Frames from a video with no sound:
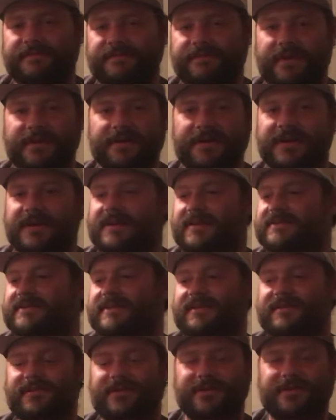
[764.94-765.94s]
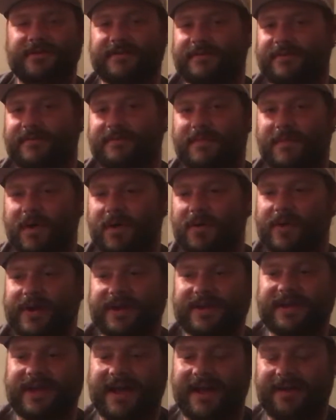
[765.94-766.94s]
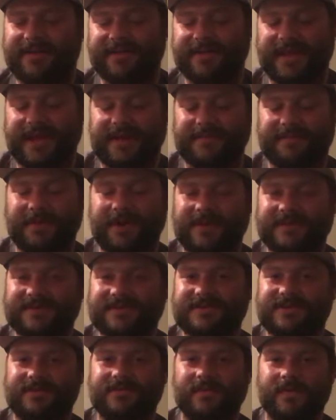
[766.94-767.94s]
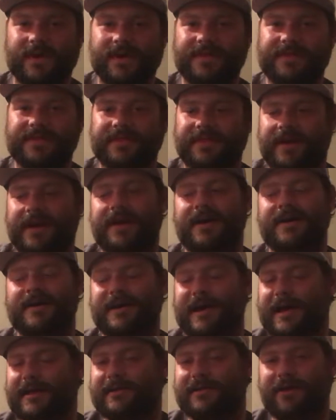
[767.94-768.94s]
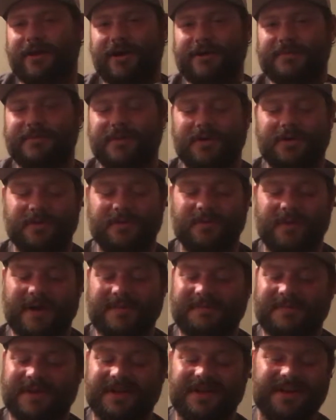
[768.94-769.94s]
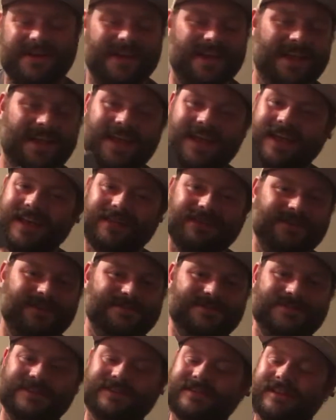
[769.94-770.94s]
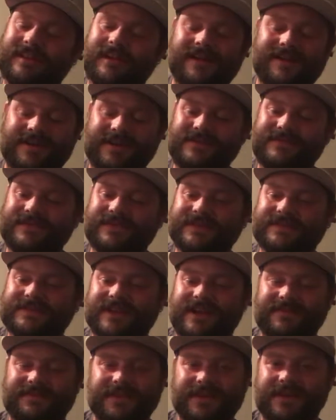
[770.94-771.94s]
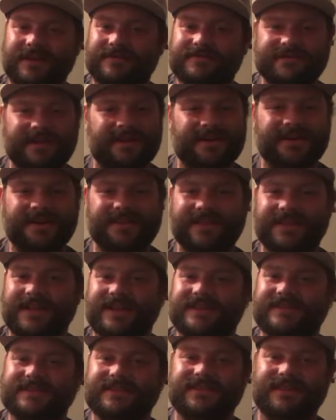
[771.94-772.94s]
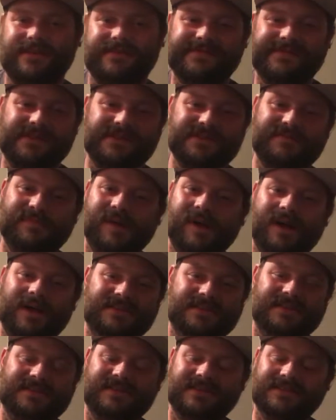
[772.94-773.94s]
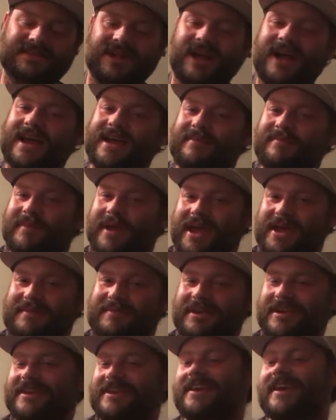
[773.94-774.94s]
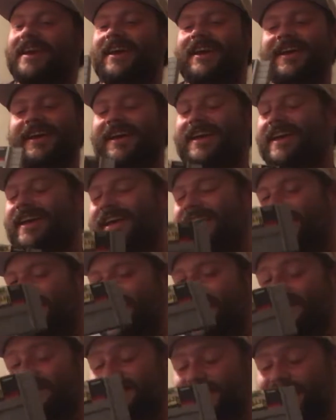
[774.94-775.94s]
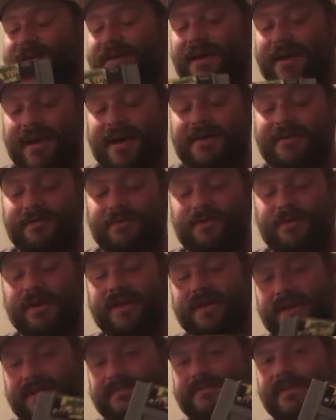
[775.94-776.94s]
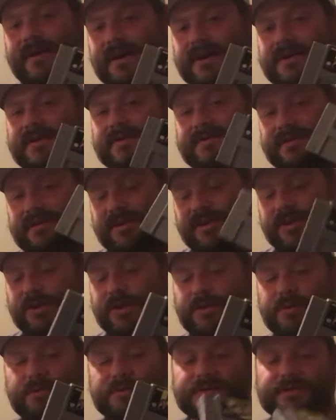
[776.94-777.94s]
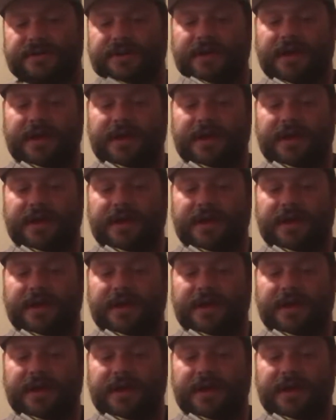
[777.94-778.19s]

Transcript: fungus, and you're mowing down that monster with a lawnmower weapon. There's just a lot of goofy stuff that goes on in this. The first boss is a giant baby. It's a really fun, cute,